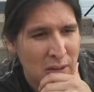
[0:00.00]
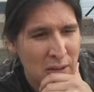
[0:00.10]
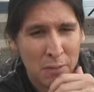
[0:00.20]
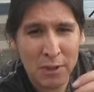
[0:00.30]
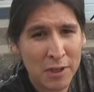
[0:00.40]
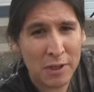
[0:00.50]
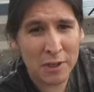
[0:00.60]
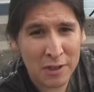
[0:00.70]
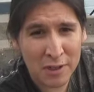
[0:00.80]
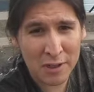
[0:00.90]
a week
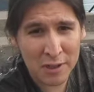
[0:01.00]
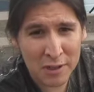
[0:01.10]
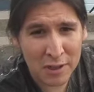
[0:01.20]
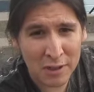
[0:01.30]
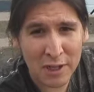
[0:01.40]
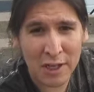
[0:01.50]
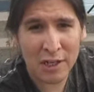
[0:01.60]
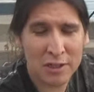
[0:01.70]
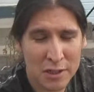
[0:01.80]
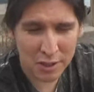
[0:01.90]
ago, I kind of
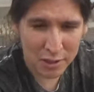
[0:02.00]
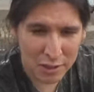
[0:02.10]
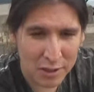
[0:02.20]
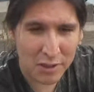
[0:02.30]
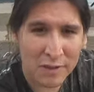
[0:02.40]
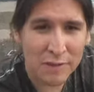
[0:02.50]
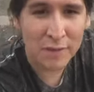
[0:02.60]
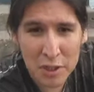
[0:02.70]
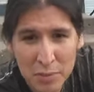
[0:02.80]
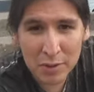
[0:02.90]
like saw this
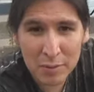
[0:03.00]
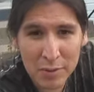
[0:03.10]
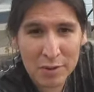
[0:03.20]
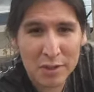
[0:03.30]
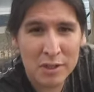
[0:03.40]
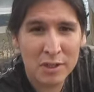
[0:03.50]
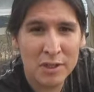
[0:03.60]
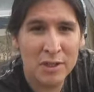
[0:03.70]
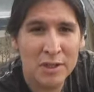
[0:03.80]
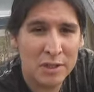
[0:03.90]
Facebook post,
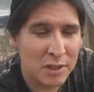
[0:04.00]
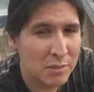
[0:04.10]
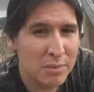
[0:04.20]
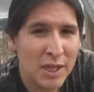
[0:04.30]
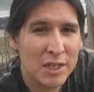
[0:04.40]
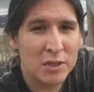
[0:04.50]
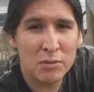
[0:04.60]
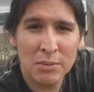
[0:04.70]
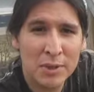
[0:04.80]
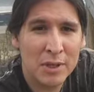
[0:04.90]
and this Apache
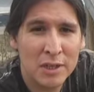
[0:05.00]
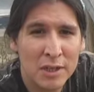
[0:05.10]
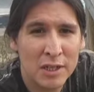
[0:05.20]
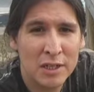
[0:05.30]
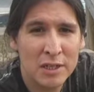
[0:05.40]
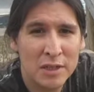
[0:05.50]
woman, like,